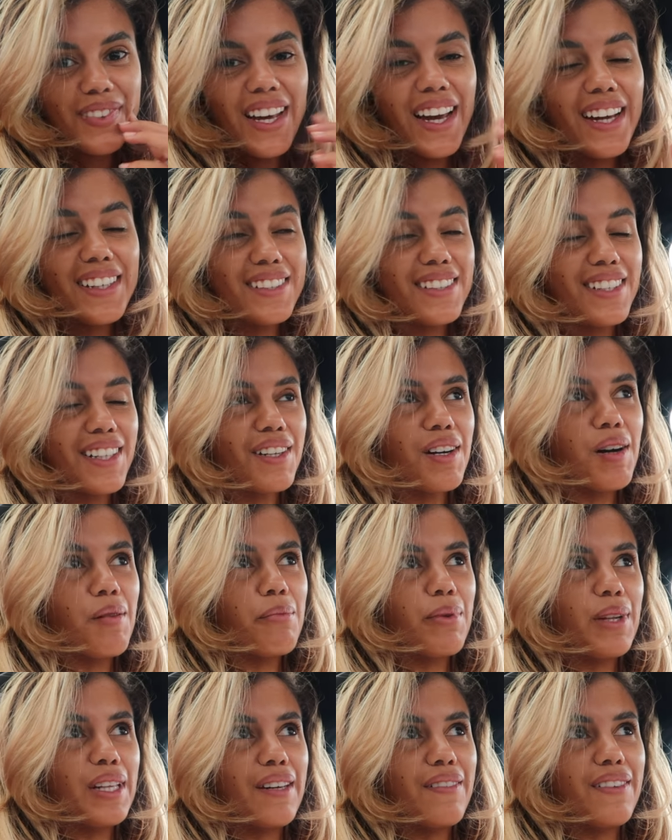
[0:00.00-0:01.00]
I still
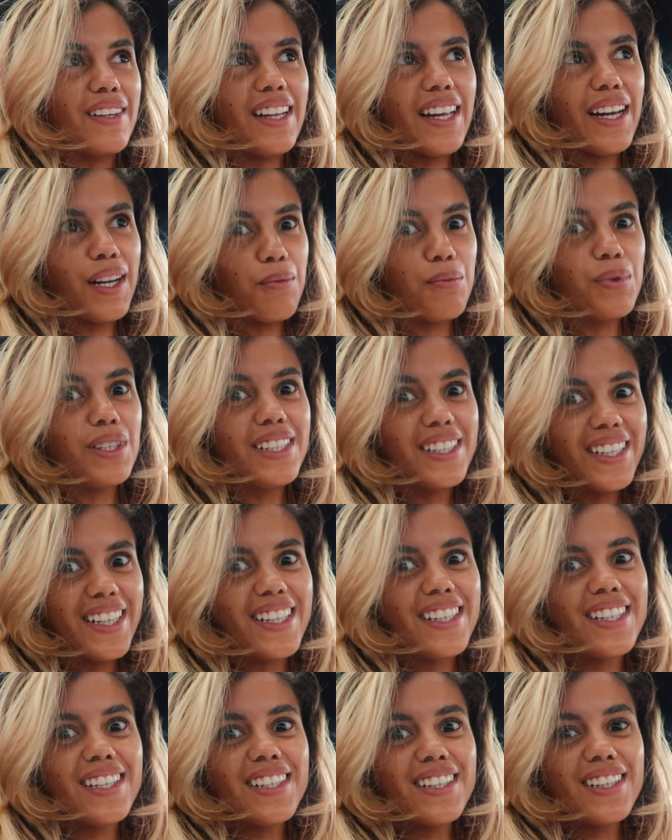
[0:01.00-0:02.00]
can't believe it, like we
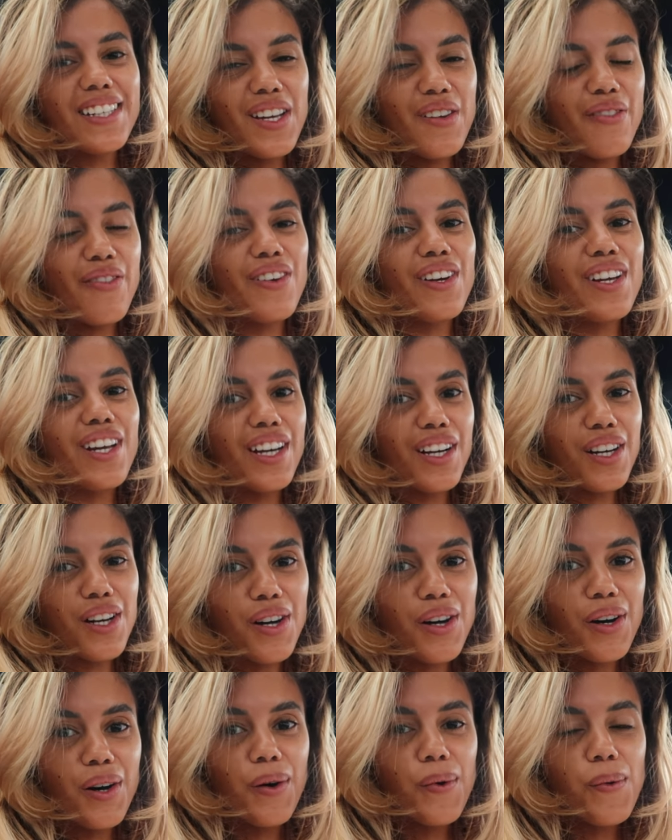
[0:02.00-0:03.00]
did Tiffany &
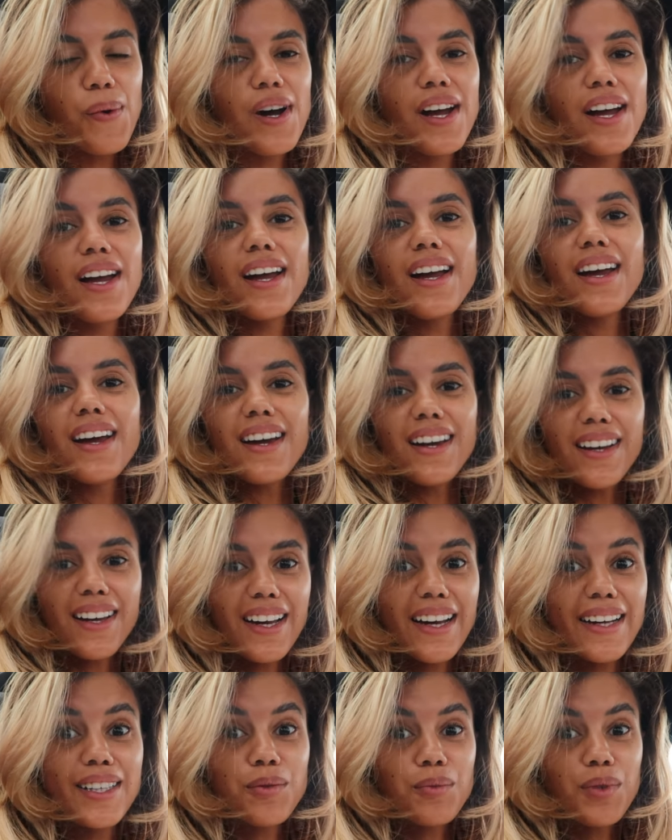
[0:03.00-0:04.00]
Co. And
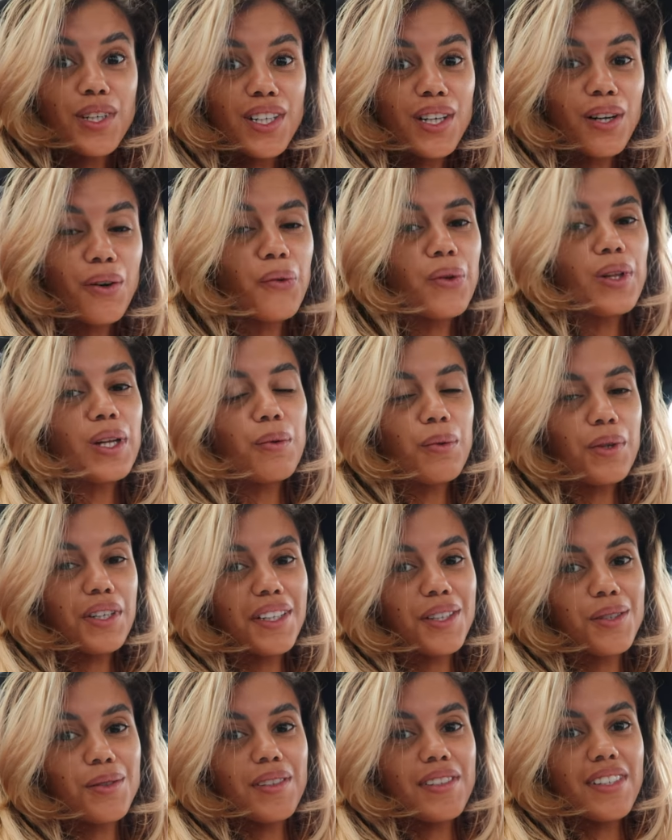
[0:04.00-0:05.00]
guys, we're the only one
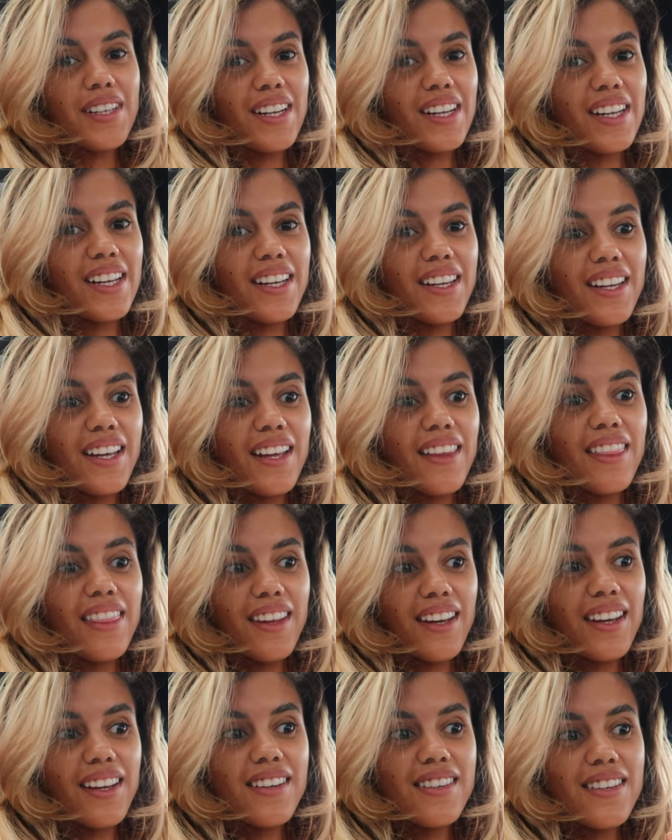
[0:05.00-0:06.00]
in Switzerland that
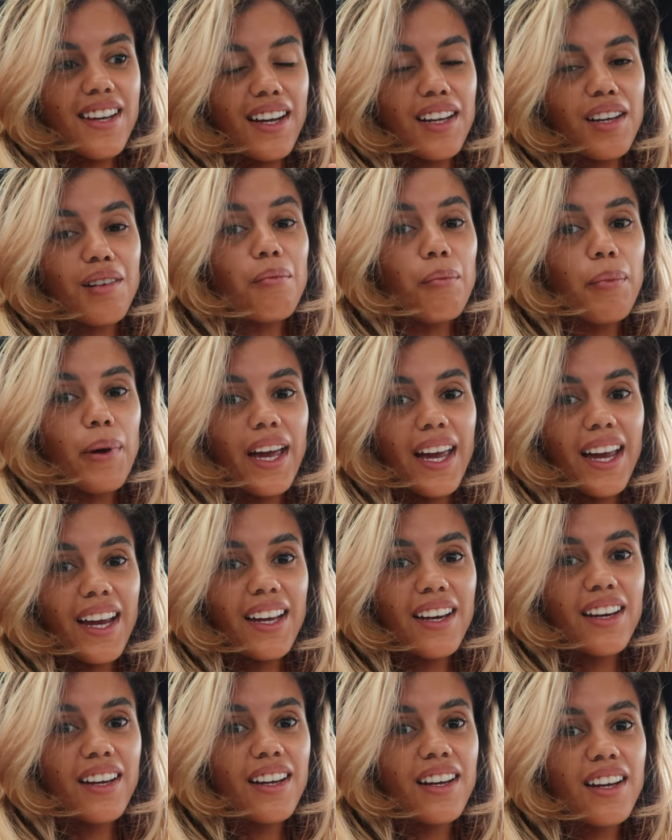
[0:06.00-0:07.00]
did that
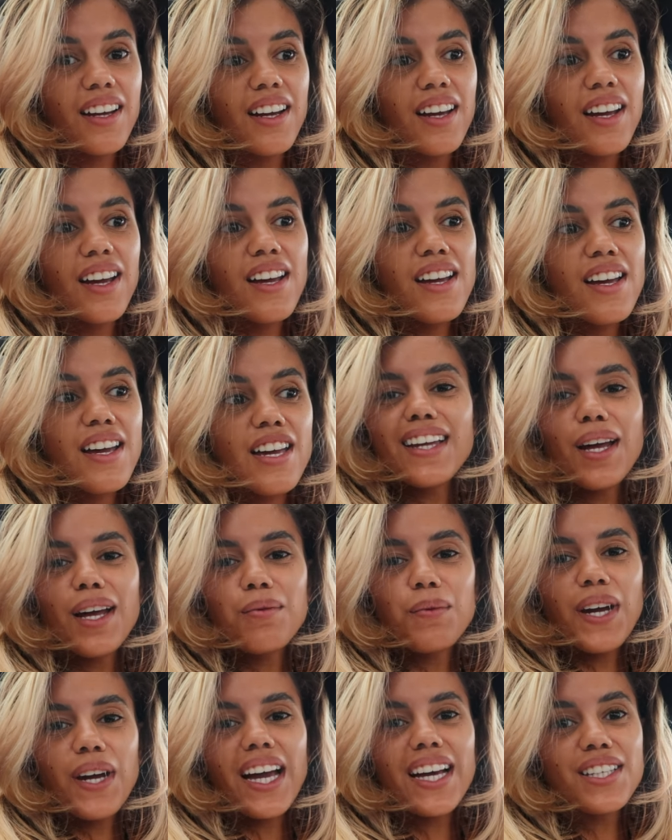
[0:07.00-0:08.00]
campaign. And
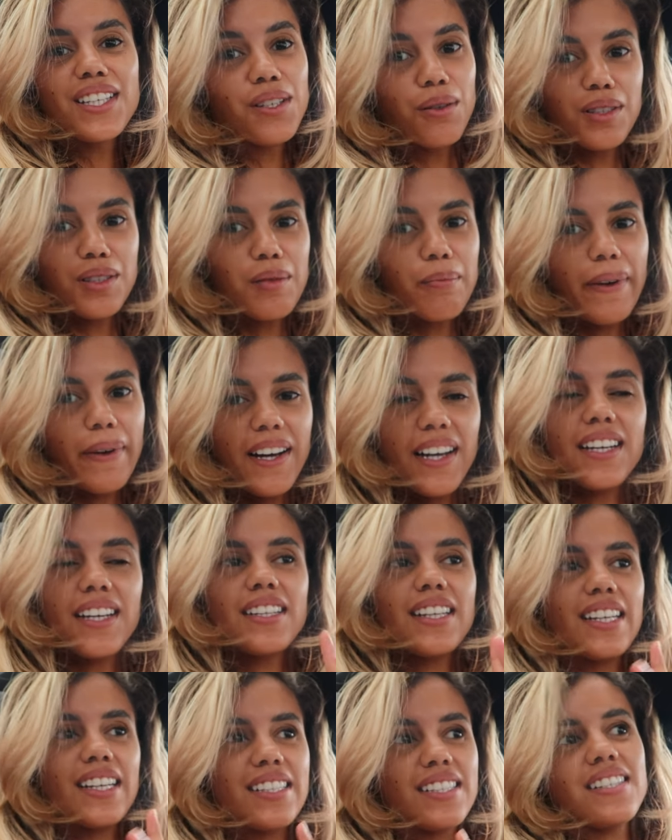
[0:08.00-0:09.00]
then we had
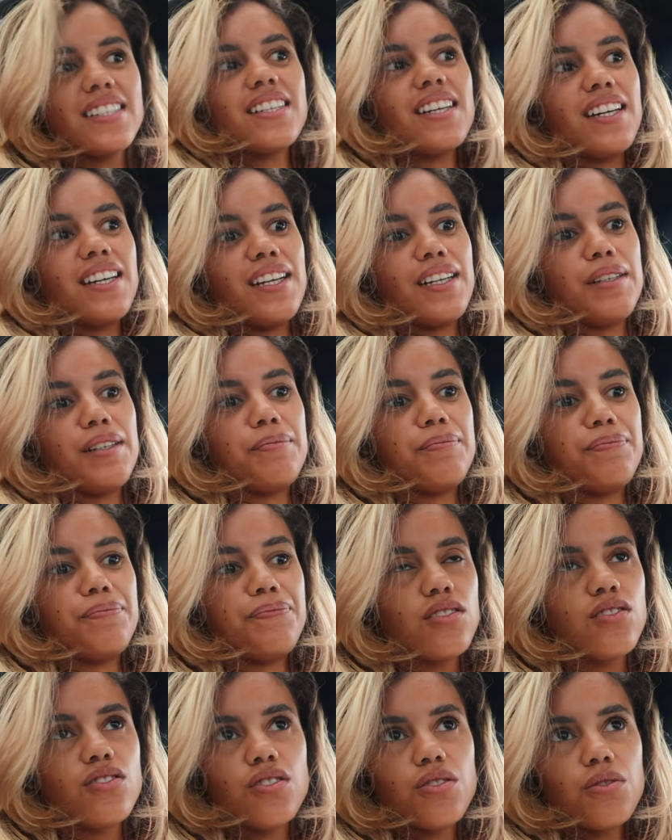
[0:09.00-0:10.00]
Dosenbach, that's a
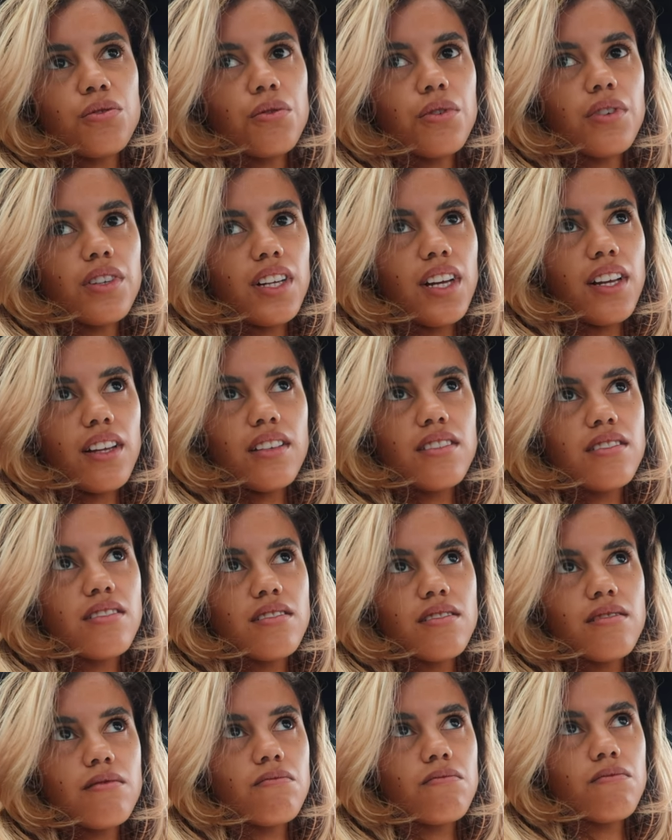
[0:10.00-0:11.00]
store
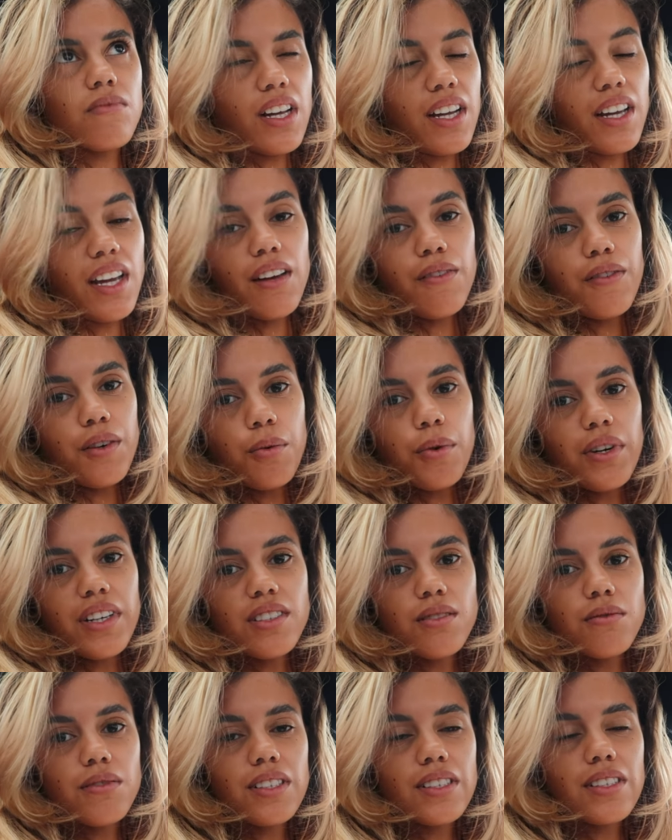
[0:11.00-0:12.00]
that's like everywhere
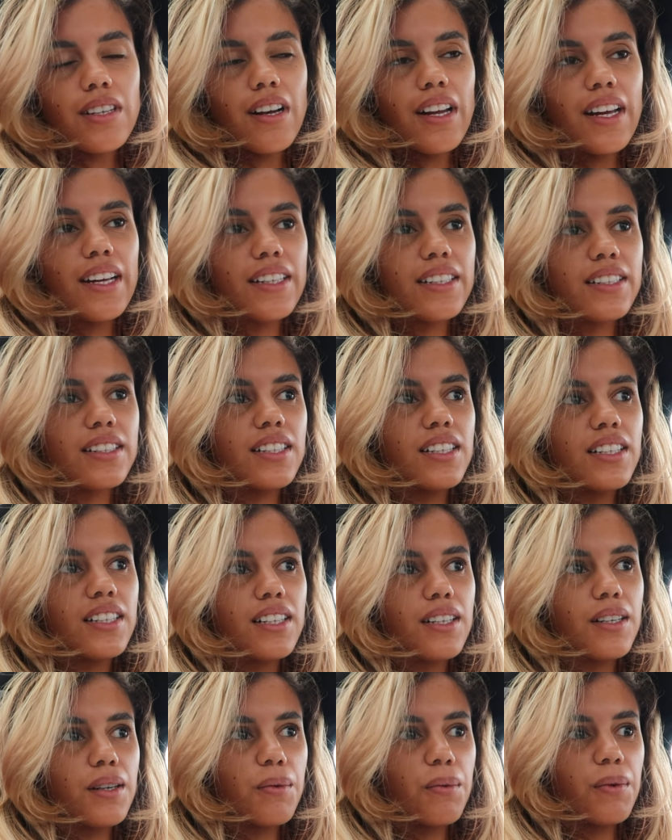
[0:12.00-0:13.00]
in Switzerland.
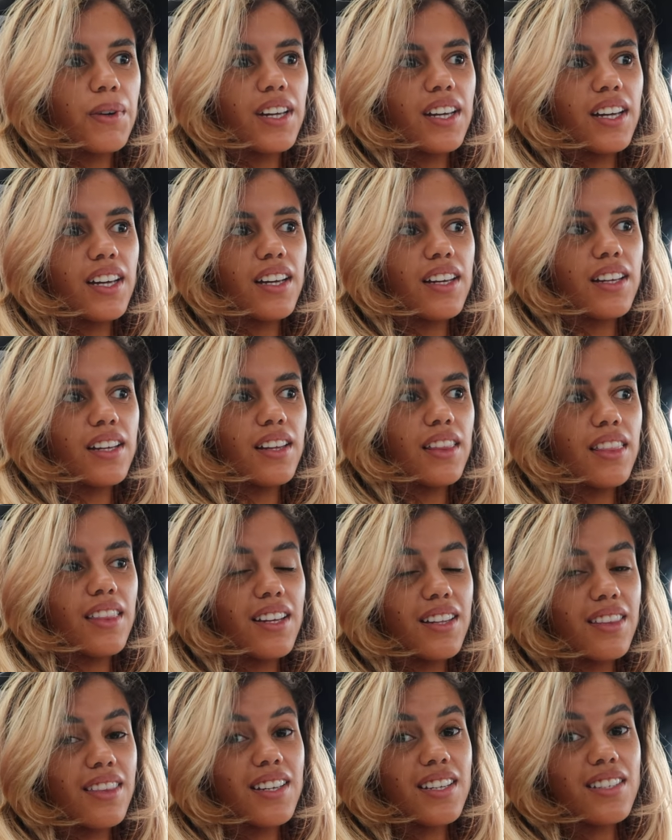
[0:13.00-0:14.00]
We
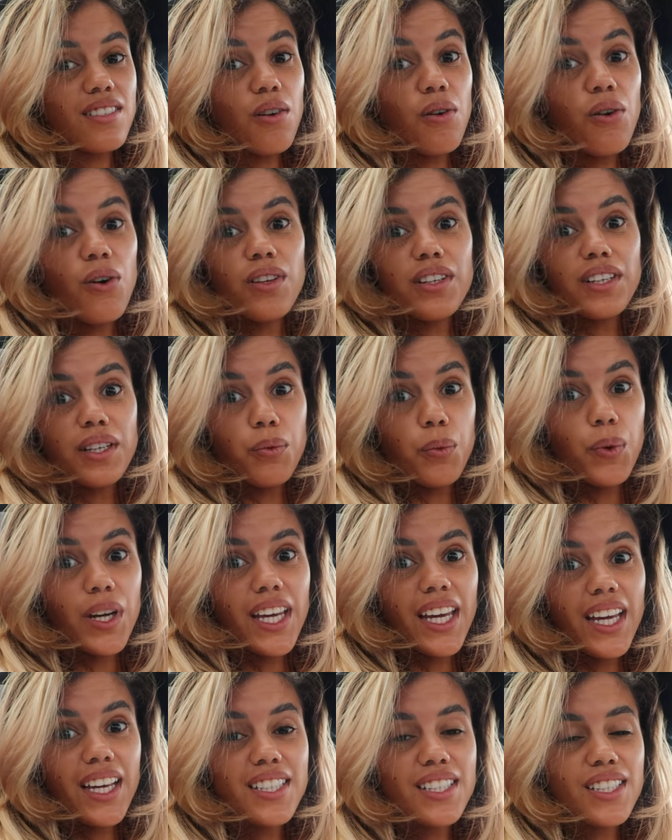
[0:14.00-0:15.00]
did this all in a
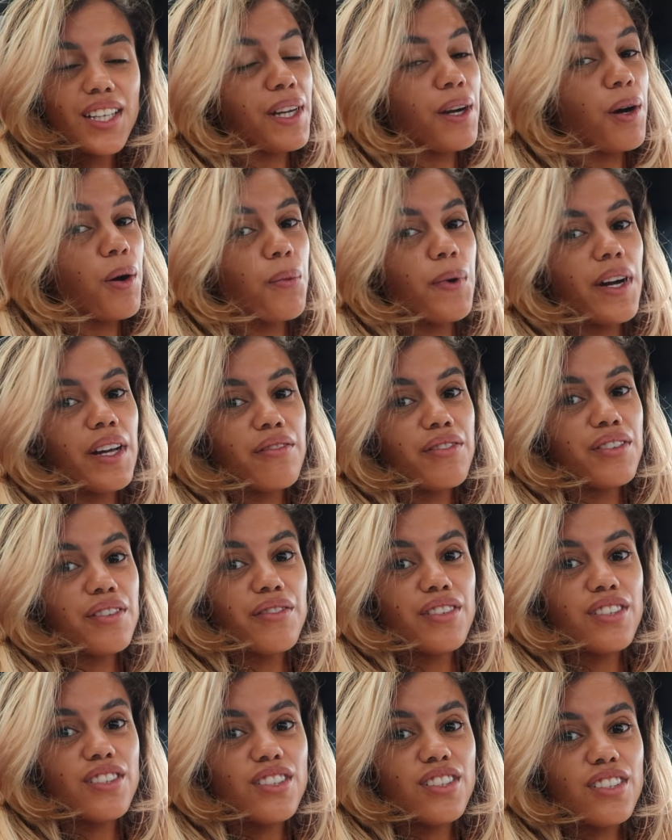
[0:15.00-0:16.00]
week. So we can't wait for the
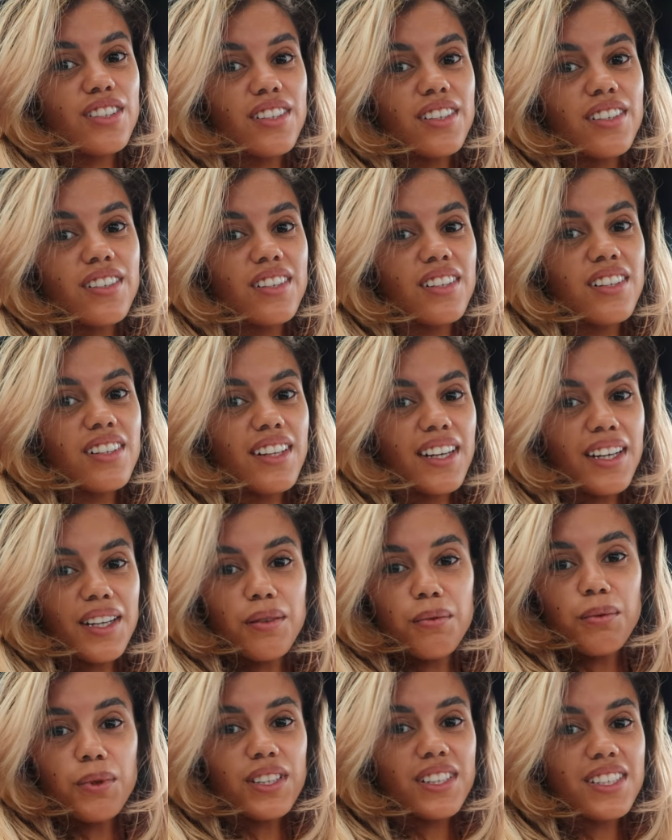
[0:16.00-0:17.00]
future.
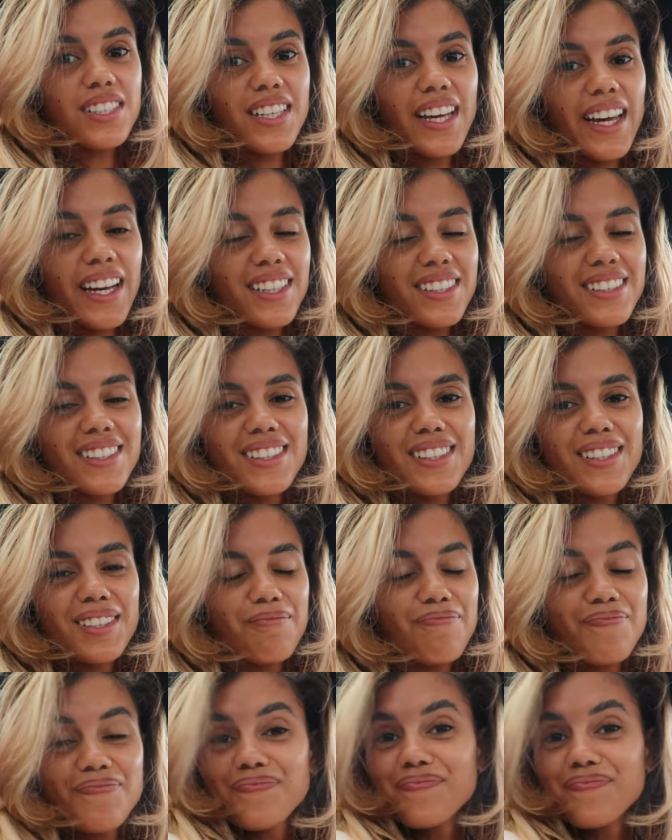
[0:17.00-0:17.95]
Like, what's next?